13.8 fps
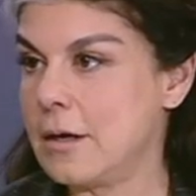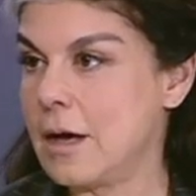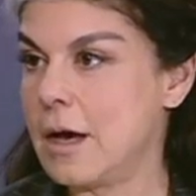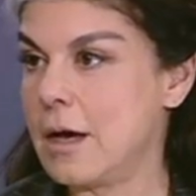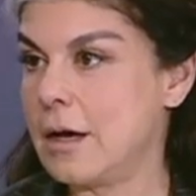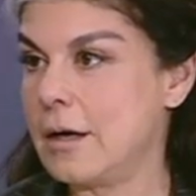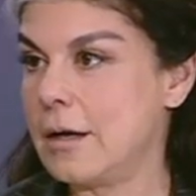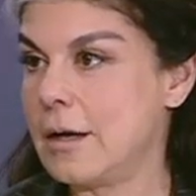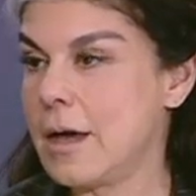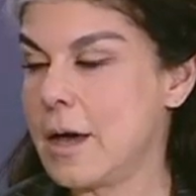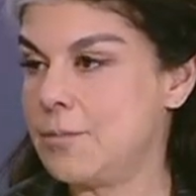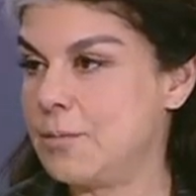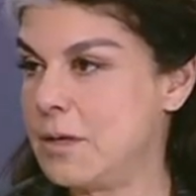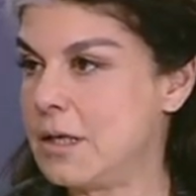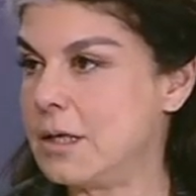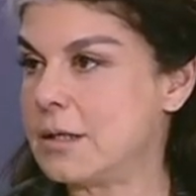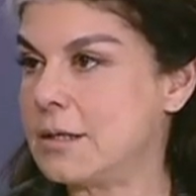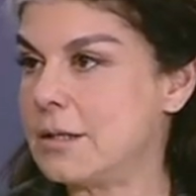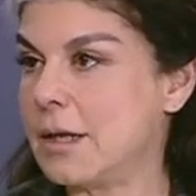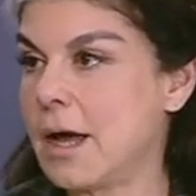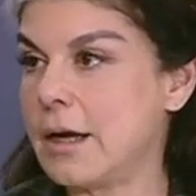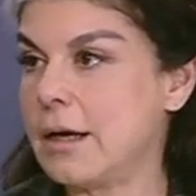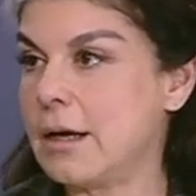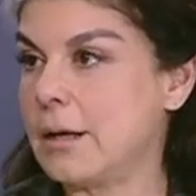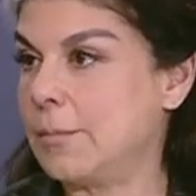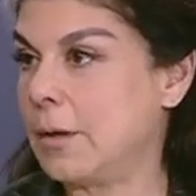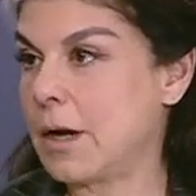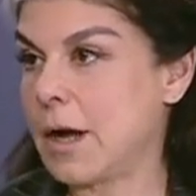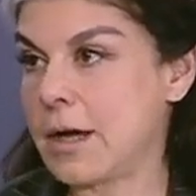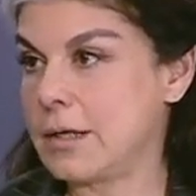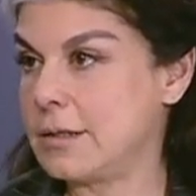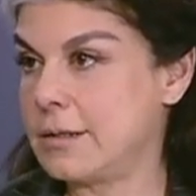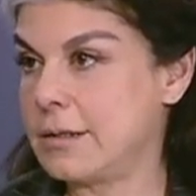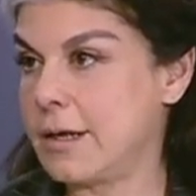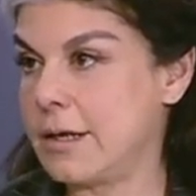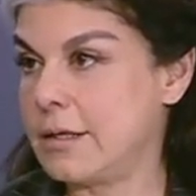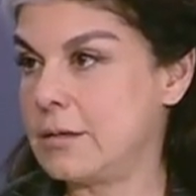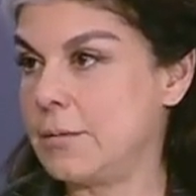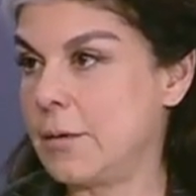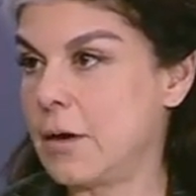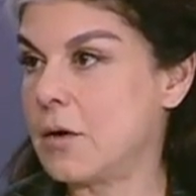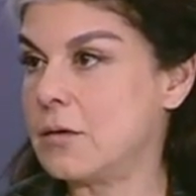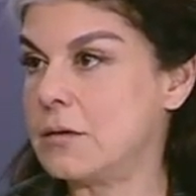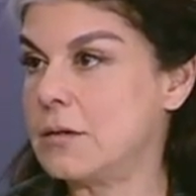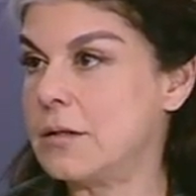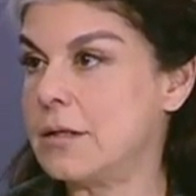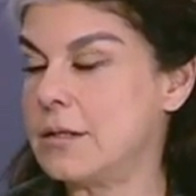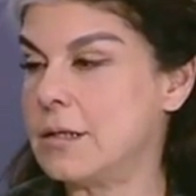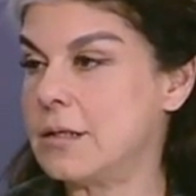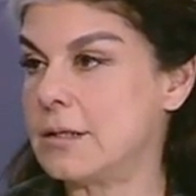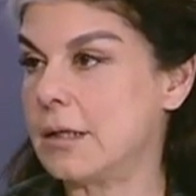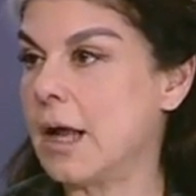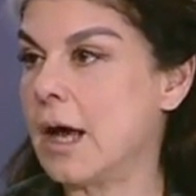appears like a pariah state, because this is